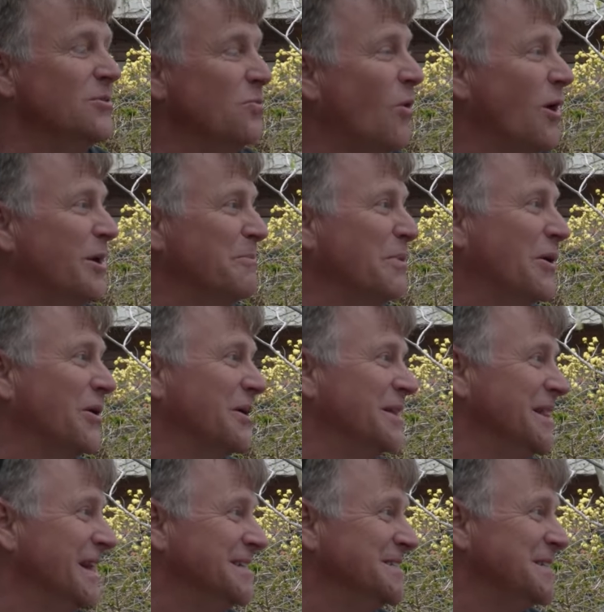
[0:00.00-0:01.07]
you'd want to park
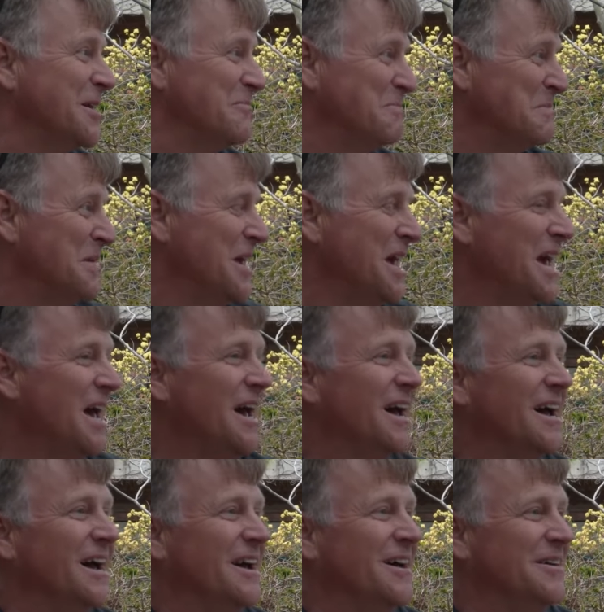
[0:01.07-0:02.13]
and then some.
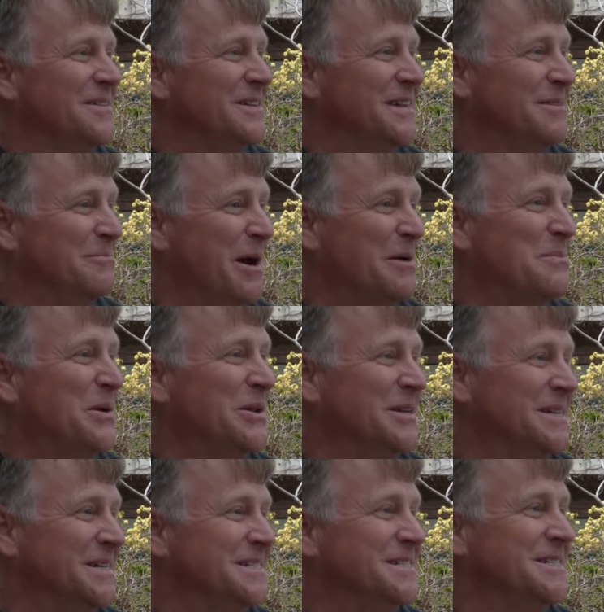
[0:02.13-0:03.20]
Uh, in my
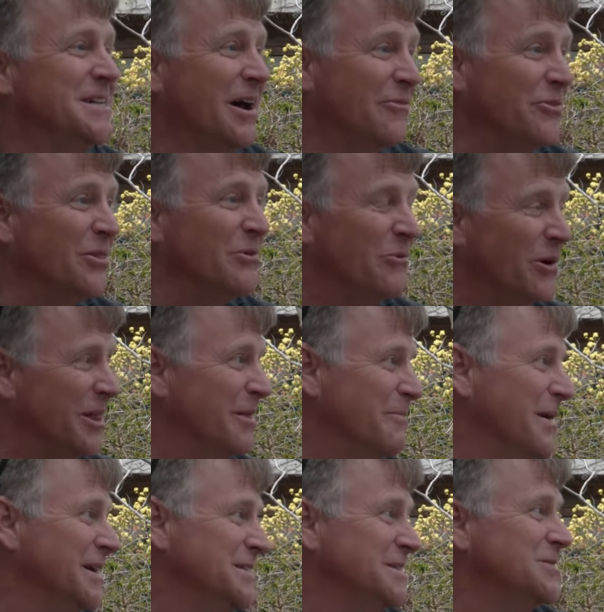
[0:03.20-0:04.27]
opinion, is definitely one of the
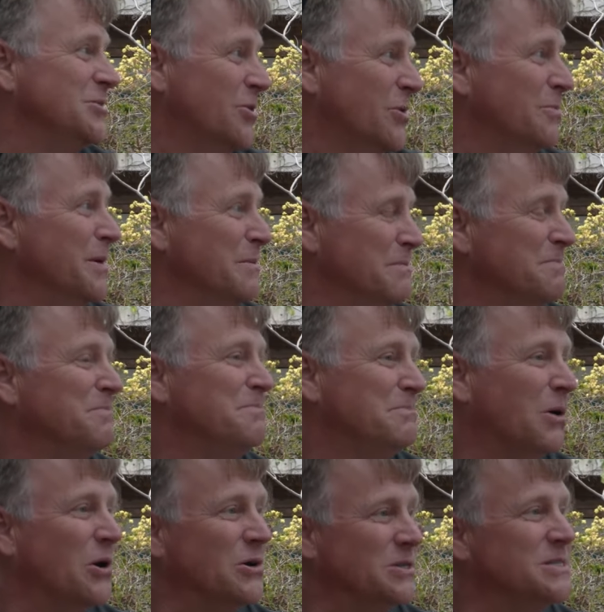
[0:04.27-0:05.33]
best urban
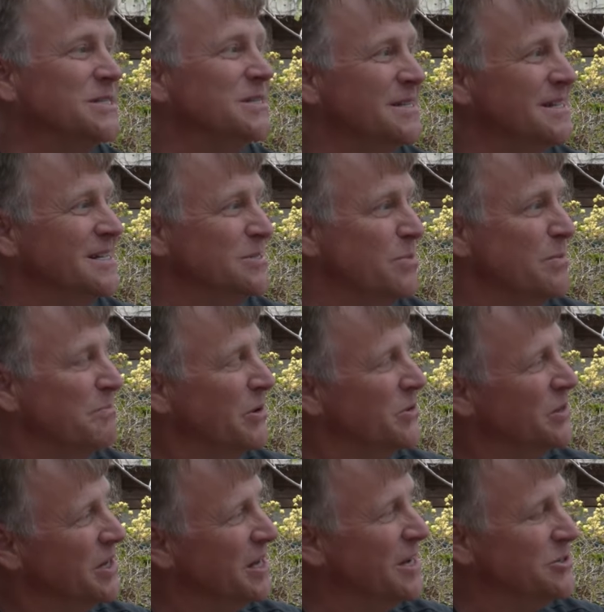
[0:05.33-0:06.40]
parks that's been
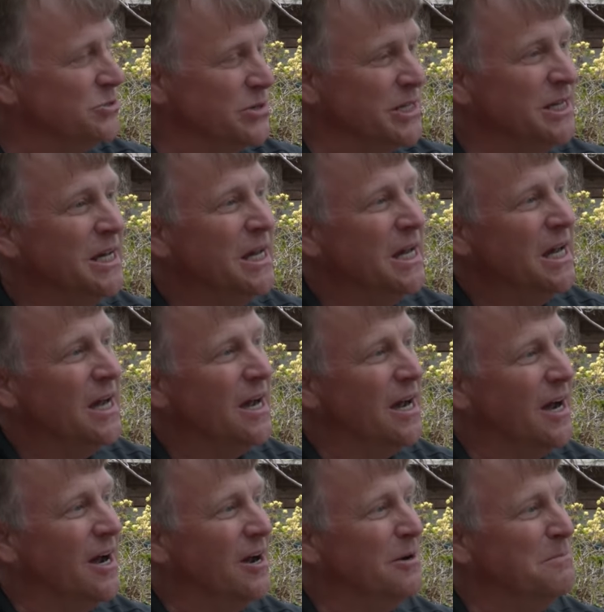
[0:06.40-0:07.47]
built in the country.
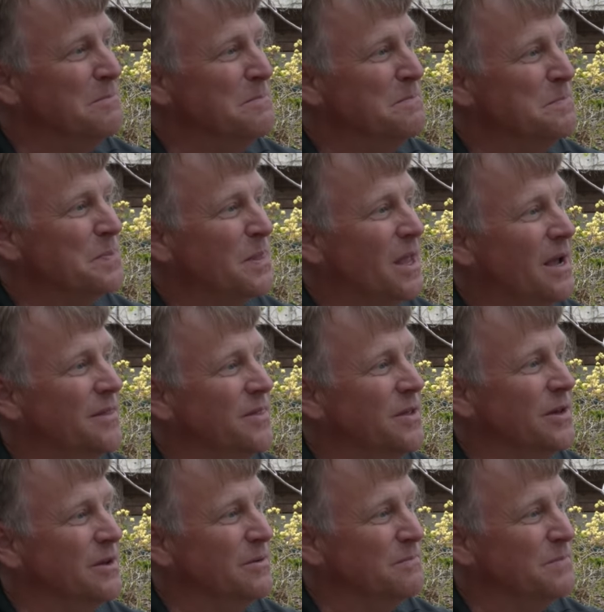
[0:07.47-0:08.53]
Um,
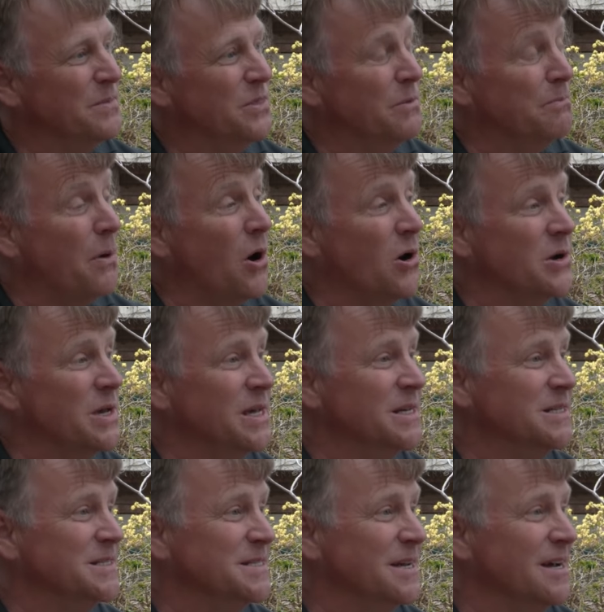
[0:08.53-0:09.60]
the the park
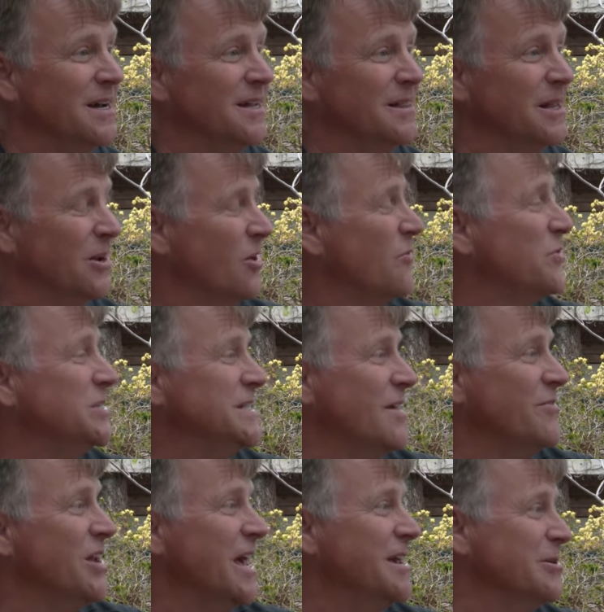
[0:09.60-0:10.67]
is uh, a little over
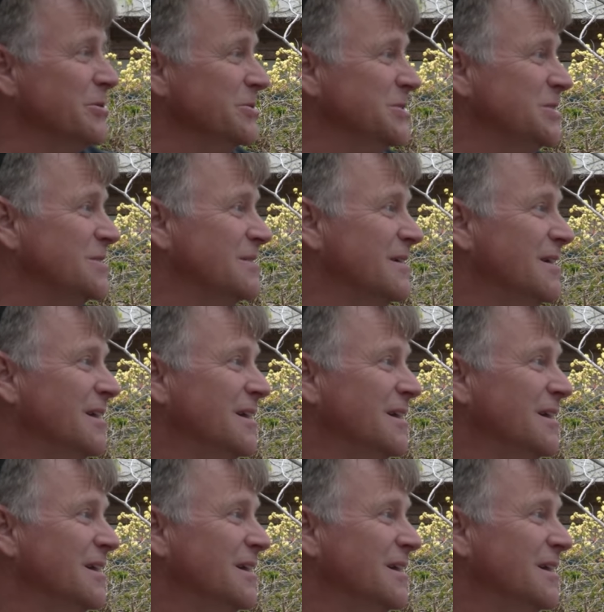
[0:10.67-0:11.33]
seven acres